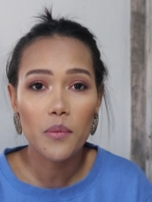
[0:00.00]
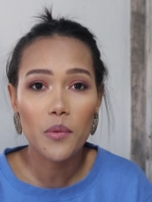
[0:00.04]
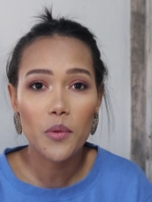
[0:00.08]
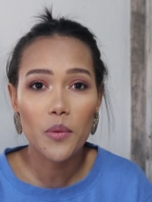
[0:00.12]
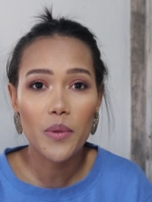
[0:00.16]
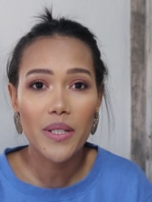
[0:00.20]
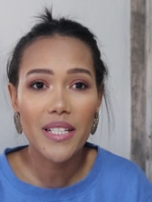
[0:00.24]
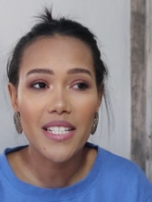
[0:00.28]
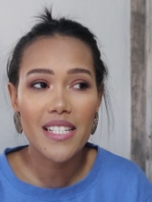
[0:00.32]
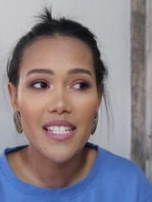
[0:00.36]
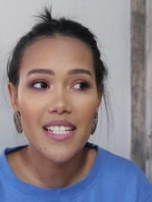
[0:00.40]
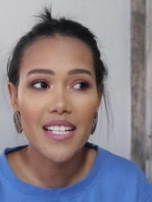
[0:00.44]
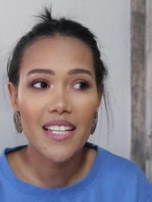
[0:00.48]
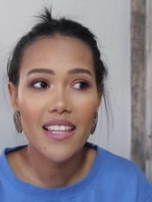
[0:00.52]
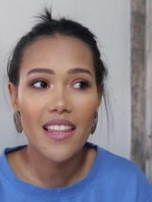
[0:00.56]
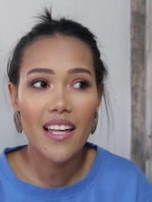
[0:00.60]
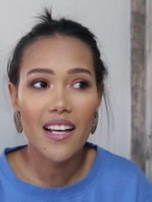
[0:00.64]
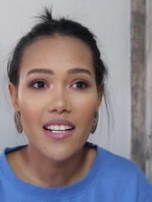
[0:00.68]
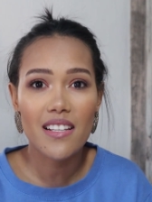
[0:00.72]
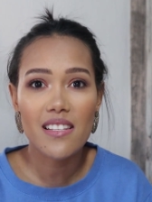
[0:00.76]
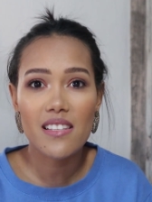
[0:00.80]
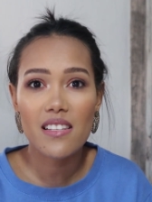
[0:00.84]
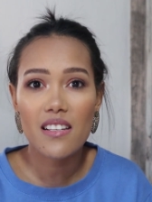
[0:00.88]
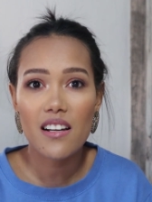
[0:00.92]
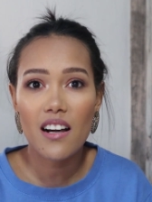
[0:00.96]
We see
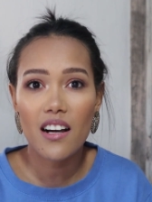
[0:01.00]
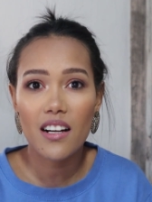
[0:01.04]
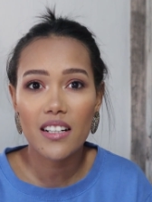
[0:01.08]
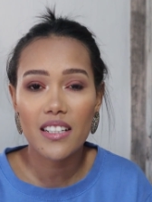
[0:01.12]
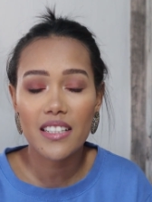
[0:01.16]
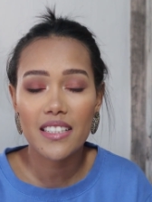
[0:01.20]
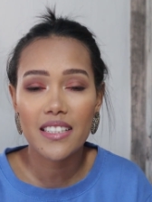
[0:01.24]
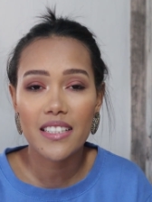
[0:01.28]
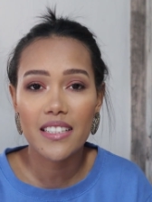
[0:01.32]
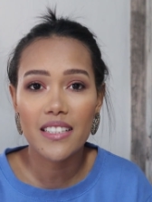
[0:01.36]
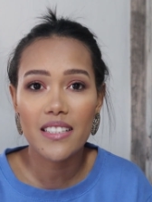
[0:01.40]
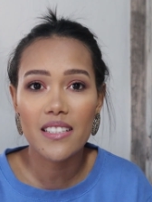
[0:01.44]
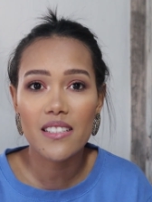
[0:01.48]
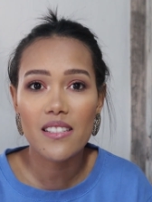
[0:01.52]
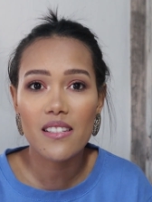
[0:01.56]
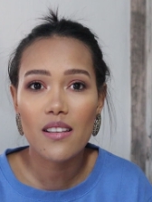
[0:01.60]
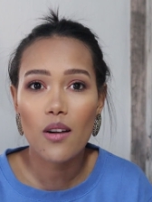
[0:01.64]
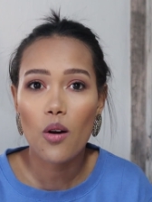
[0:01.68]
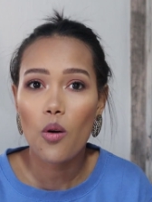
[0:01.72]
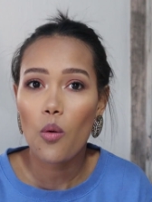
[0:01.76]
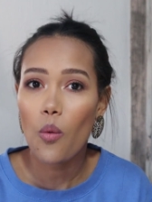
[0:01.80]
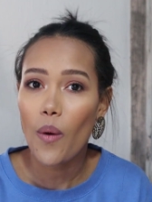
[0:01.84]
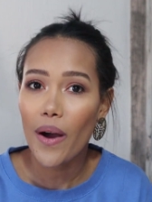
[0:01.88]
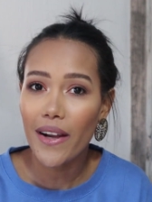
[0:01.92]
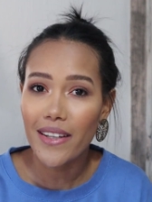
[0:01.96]
that Scarlett is
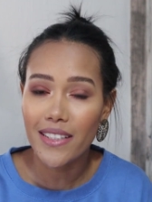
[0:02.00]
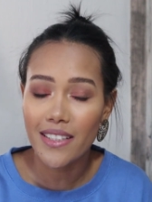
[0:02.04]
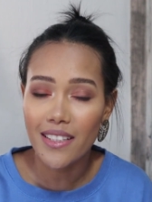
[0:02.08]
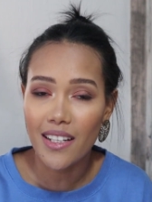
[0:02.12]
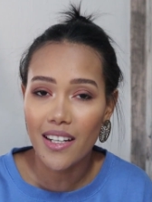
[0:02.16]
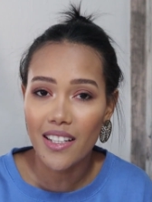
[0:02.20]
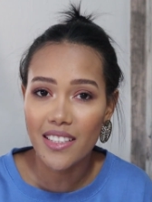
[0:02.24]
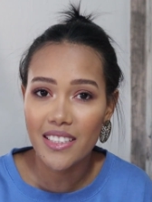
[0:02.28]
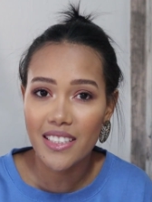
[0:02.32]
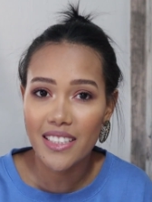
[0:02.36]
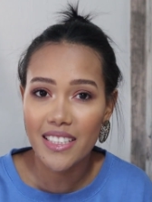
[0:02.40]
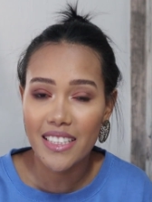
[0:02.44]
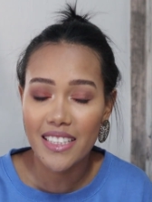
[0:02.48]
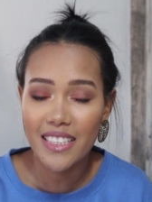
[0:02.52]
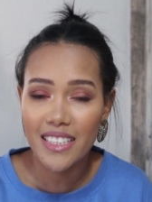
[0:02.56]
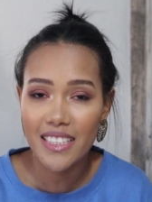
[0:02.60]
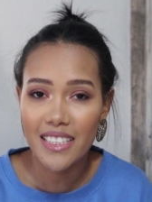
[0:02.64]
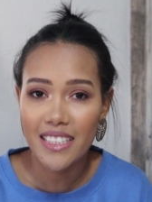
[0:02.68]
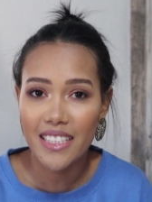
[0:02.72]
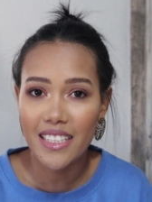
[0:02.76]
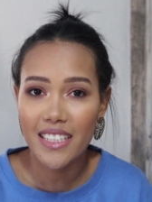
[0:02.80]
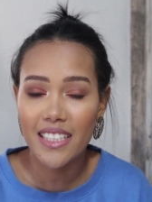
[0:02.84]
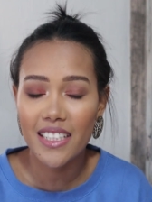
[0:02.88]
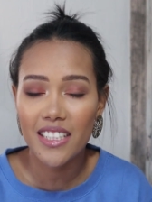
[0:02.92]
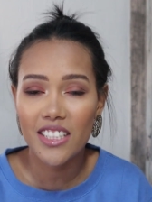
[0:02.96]
quite
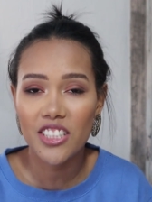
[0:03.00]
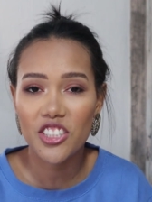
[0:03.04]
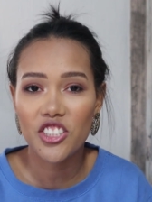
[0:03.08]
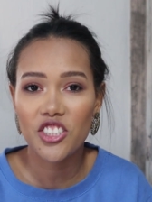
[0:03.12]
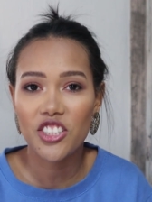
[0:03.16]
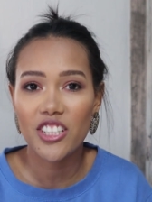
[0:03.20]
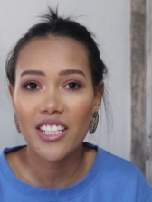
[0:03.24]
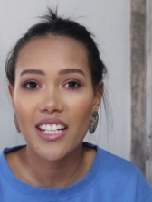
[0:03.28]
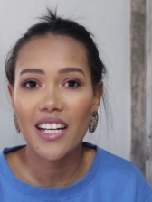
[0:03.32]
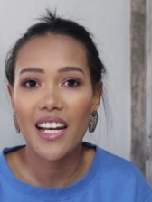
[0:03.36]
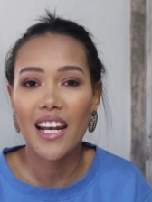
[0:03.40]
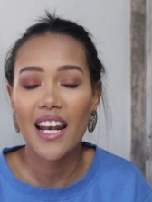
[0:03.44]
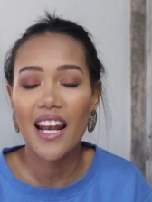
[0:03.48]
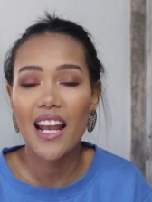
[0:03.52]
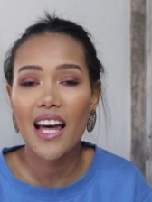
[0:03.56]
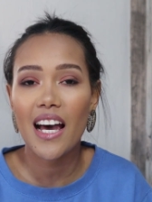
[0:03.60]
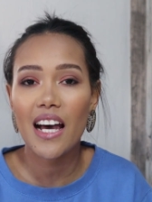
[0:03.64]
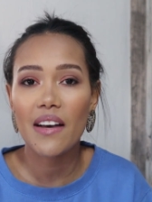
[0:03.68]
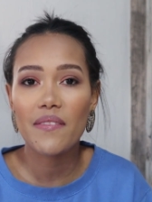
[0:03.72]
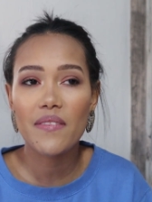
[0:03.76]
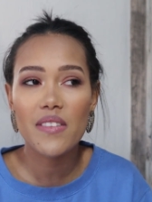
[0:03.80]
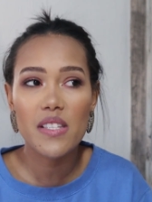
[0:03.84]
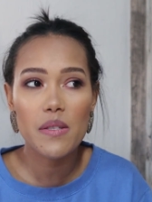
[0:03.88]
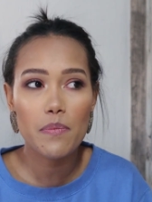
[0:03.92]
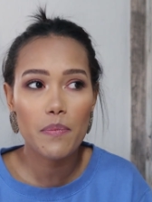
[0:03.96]
artistic. She
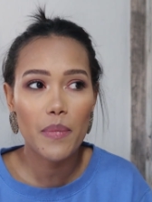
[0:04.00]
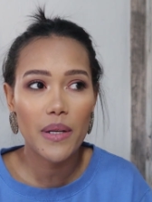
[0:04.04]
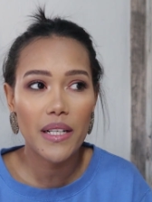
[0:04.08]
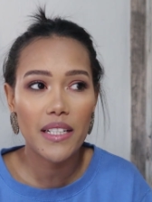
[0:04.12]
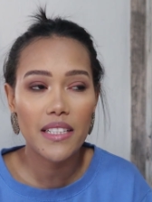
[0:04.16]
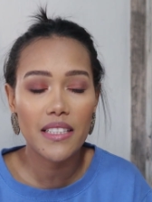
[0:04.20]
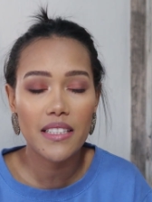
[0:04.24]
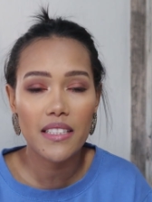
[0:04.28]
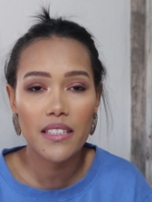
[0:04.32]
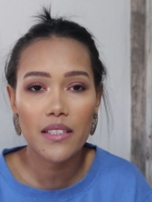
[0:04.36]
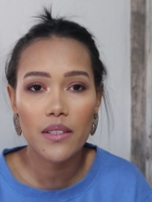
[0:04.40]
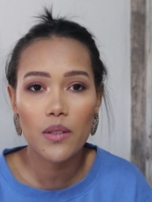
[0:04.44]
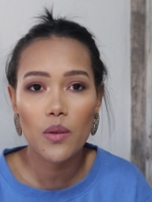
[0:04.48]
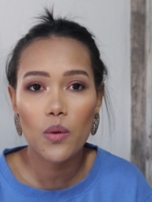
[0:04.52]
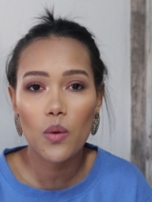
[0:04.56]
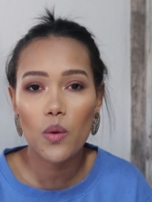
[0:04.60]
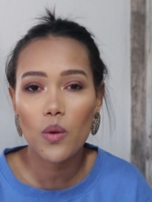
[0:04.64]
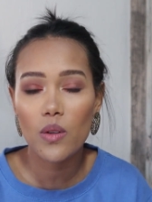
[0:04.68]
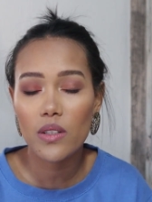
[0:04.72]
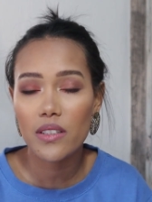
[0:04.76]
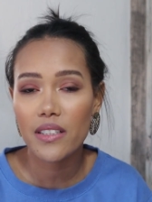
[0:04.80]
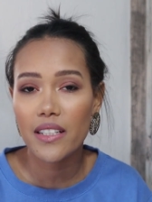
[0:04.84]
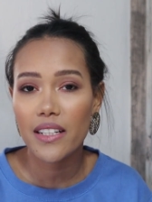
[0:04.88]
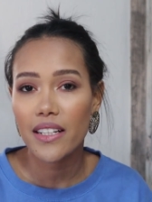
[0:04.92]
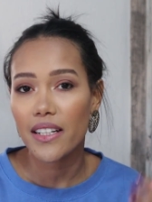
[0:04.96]
loves painting
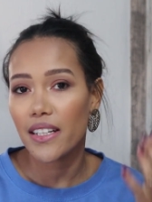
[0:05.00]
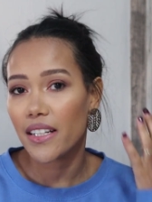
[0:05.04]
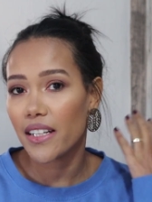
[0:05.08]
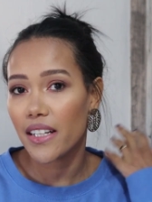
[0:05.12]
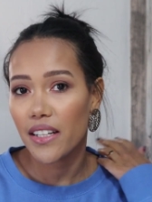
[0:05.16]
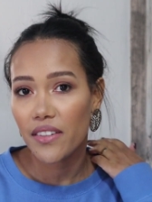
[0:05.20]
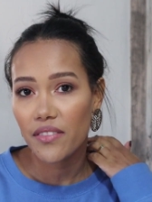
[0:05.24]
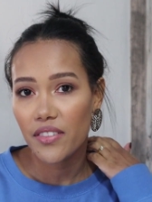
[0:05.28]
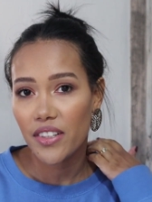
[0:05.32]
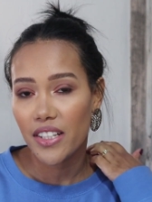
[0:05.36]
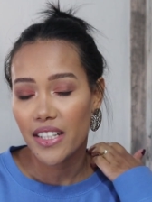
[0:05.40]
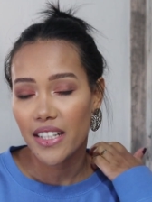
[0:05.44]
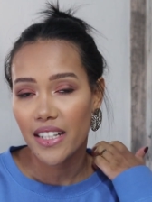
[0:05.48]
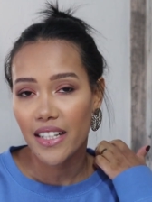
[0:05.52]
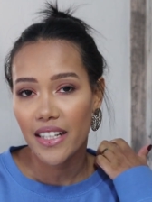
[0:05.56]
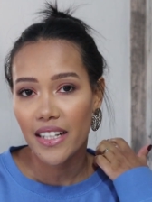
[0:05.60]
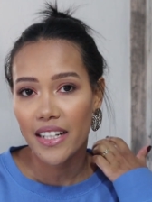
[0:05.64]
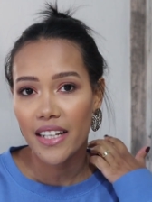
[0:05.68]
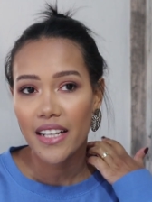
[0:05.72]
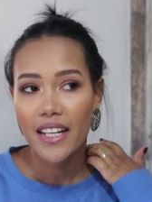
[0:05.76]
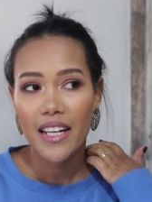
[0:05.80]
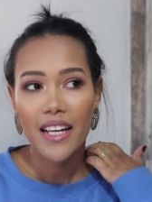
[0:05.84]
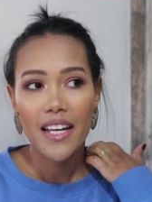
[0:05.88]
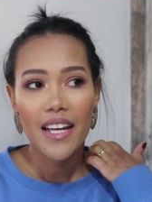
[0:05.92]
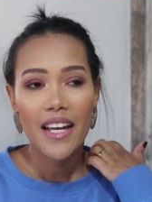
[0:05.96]
all day, every
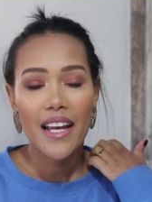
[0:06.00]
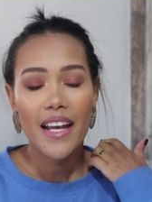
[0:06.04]
day,